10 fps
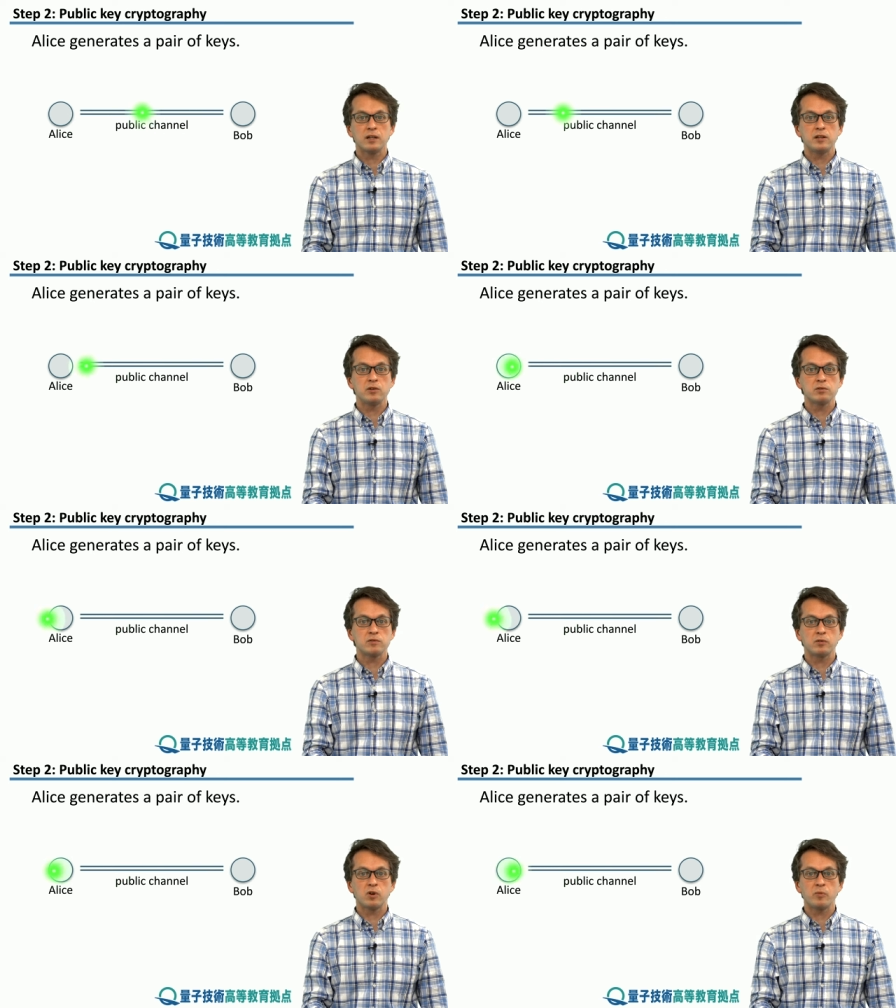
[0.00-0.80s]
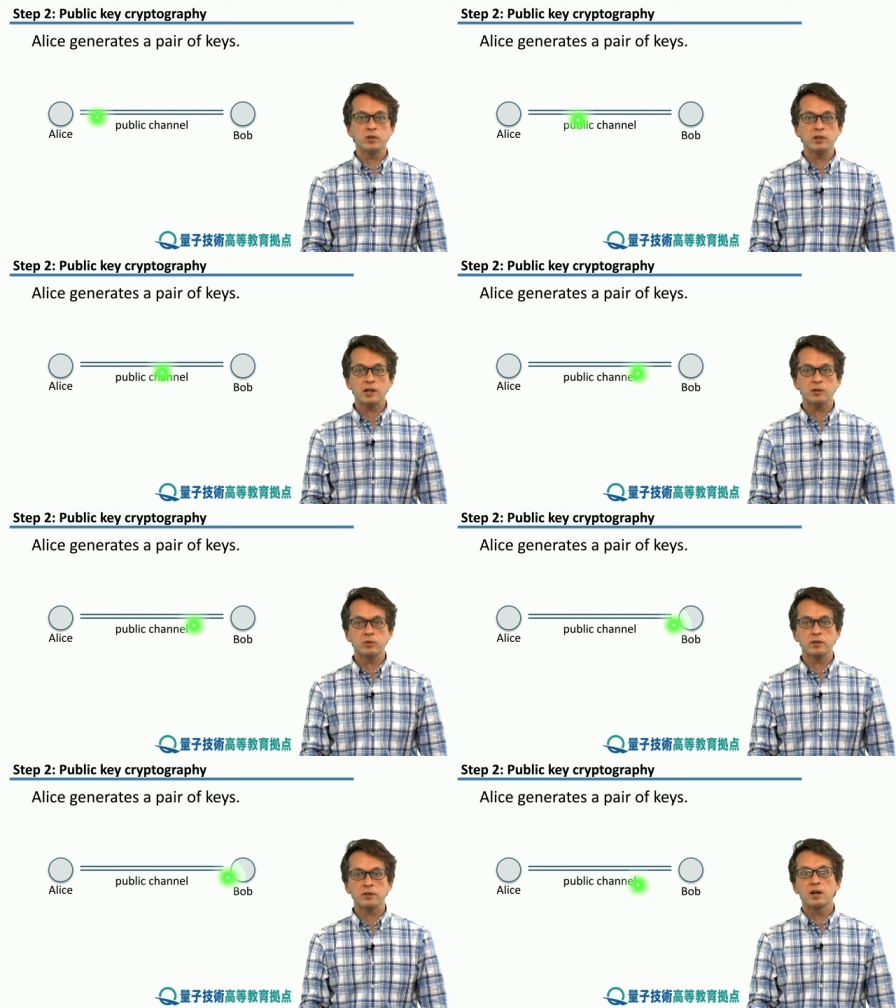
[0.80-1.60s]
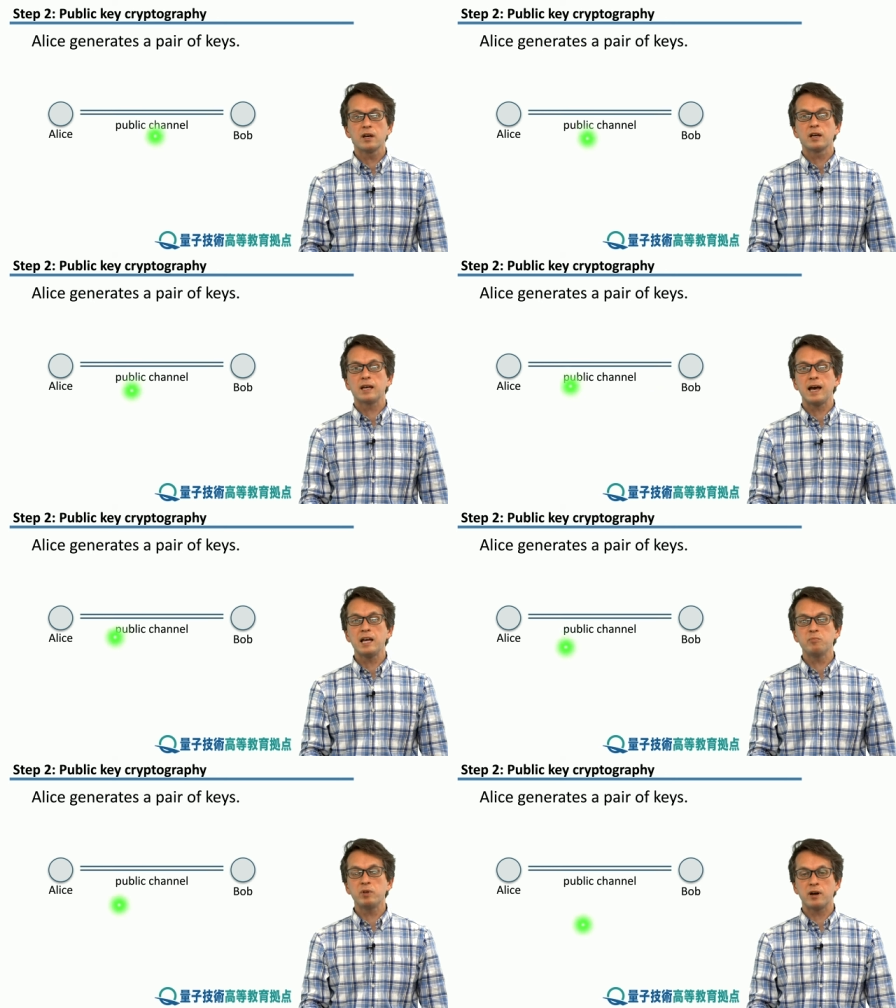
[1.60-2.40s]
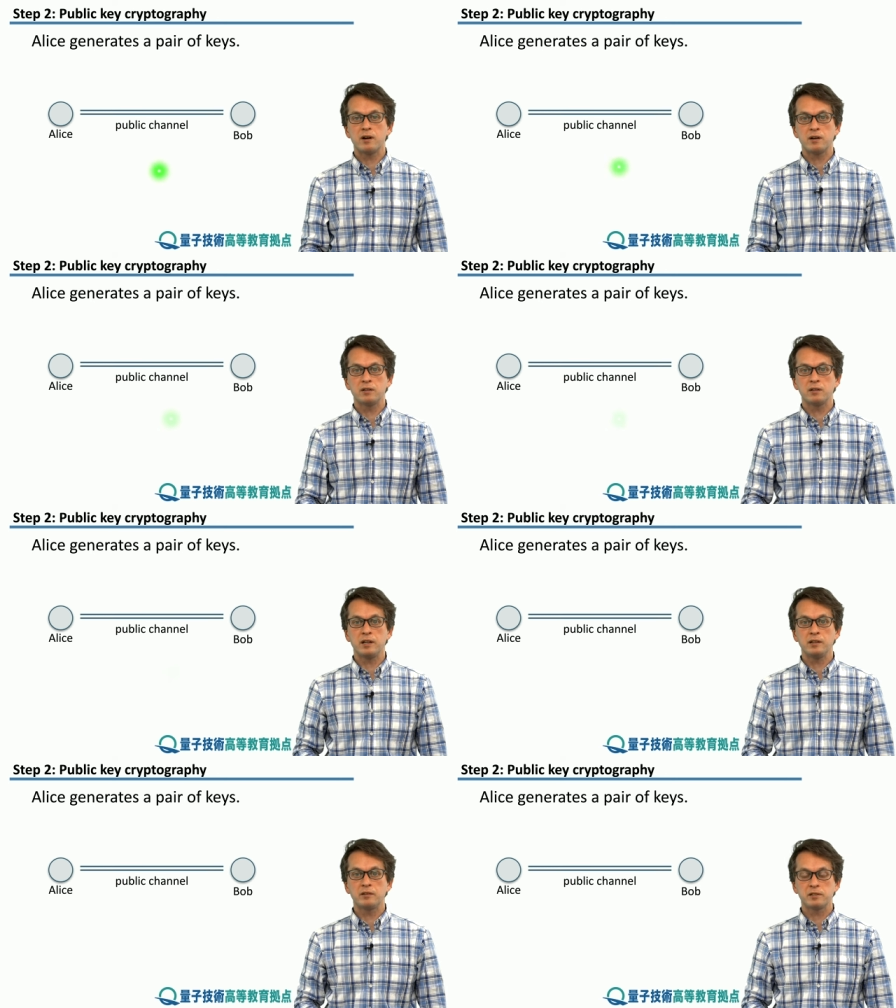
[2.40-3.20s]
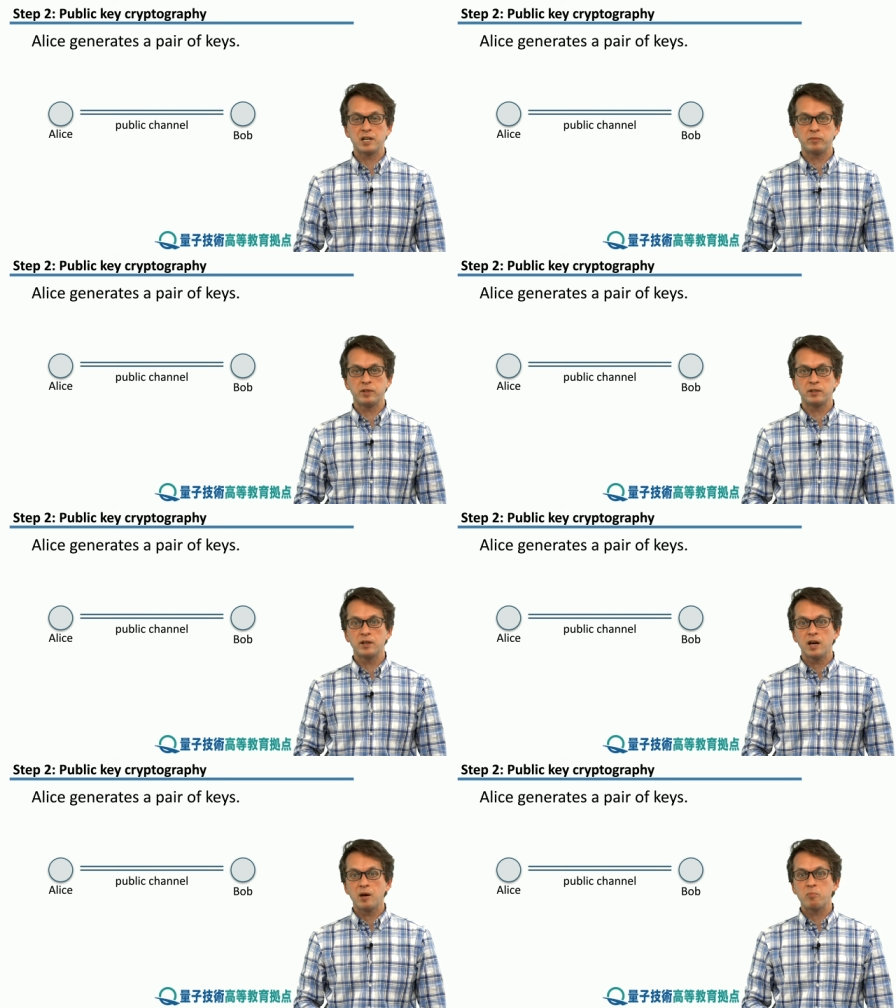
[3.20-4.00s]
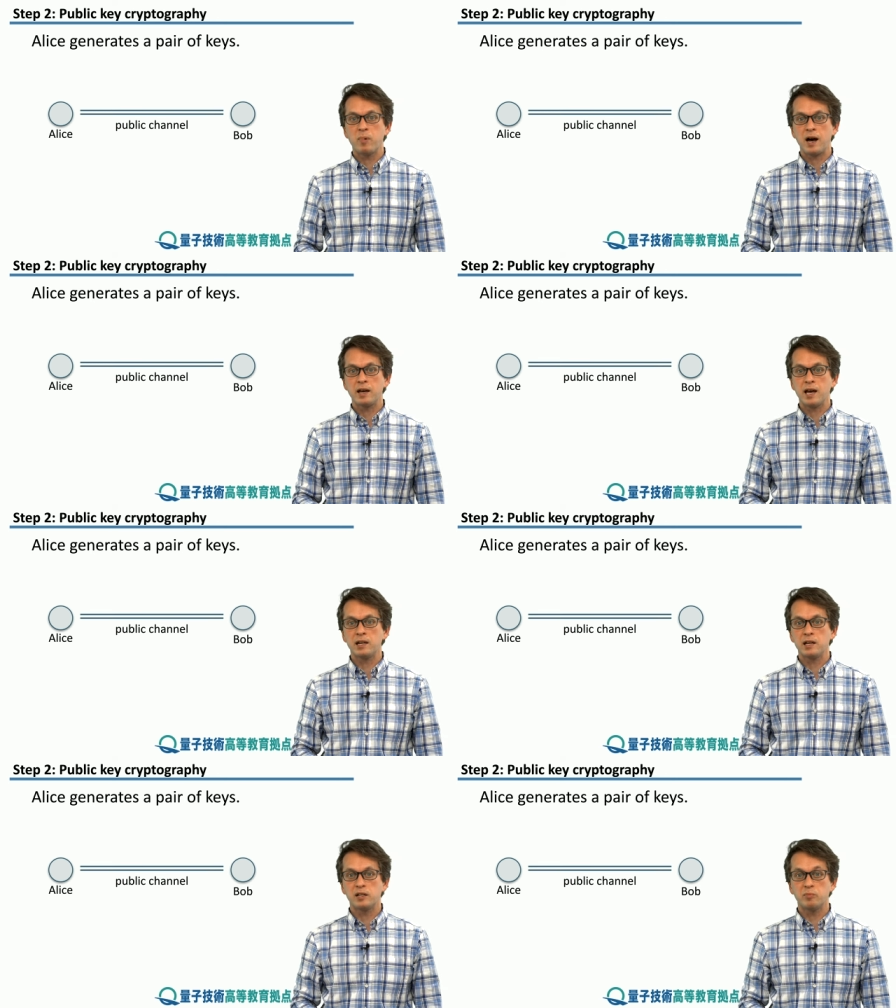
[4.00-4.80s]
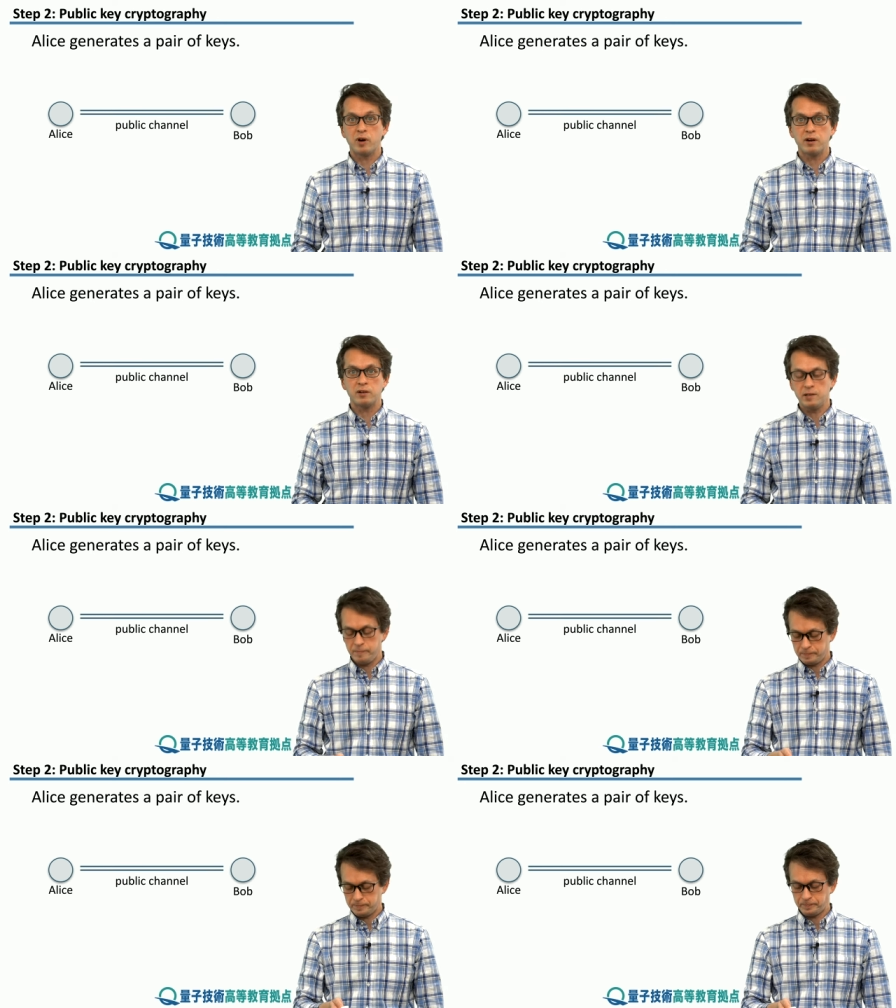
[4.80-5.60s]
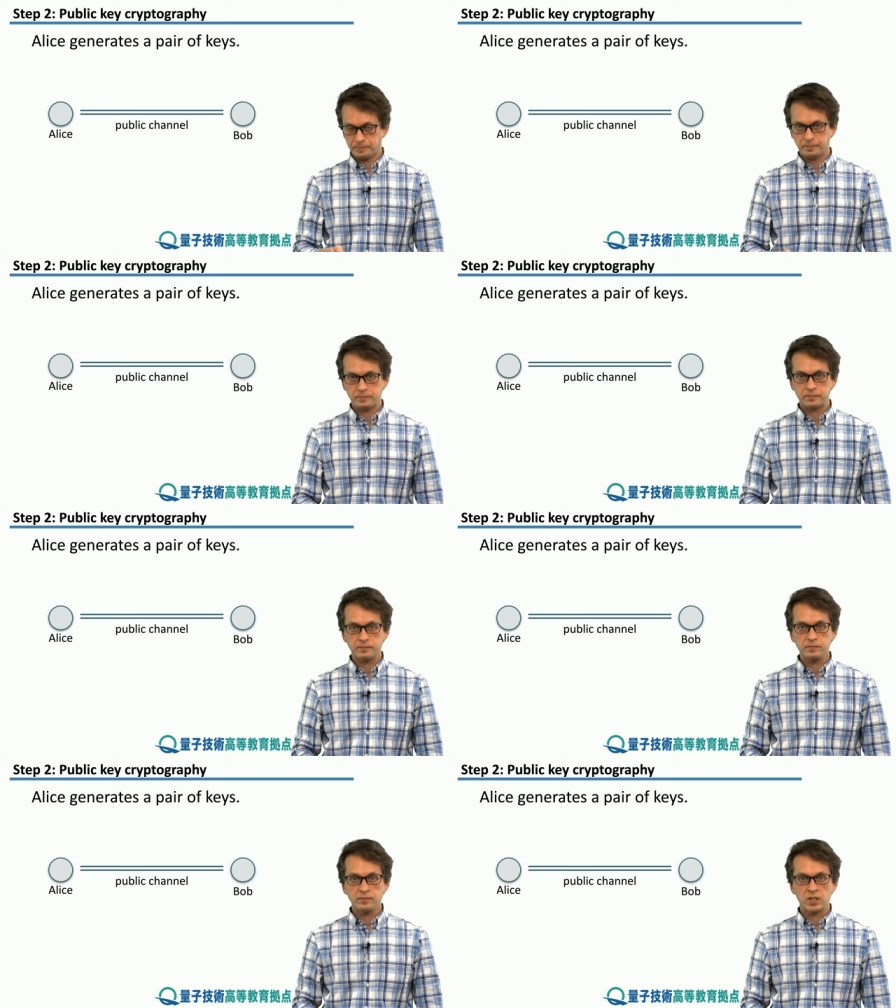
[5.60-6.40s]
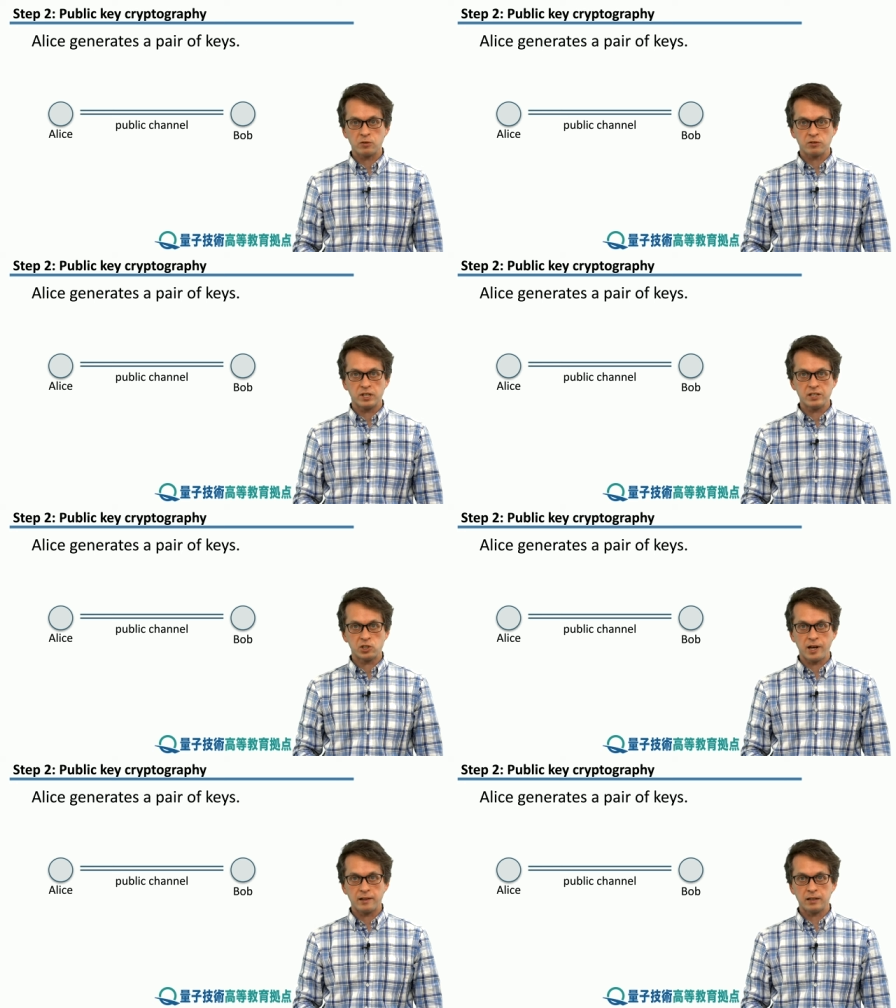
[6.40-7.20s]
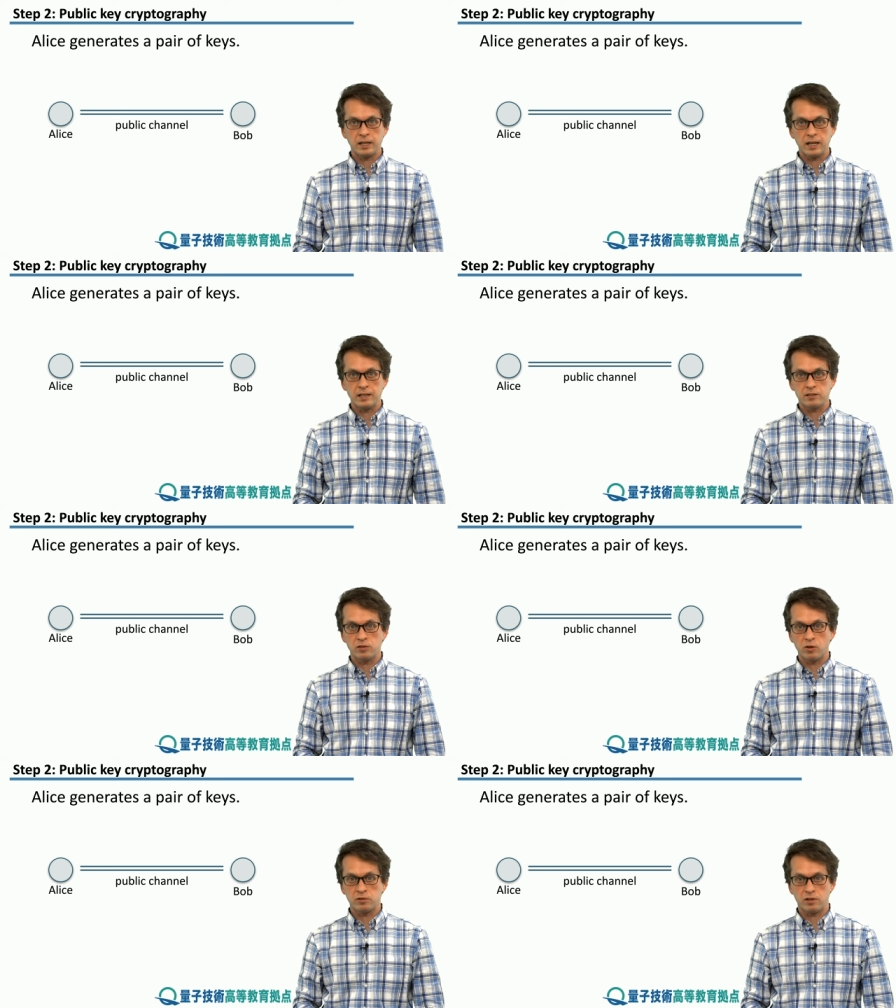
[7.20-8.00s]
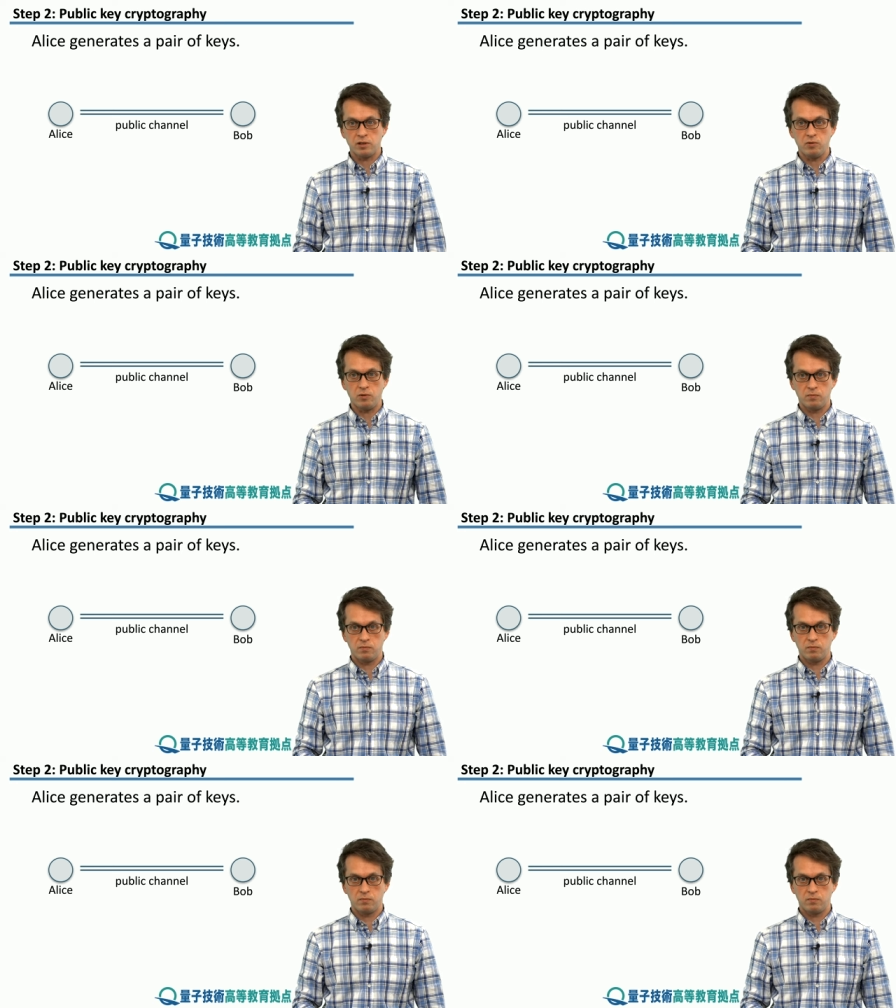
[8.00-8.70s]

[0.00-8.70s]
that they used to communicate with can be heard and intercepted by any other party. So this channel is not secure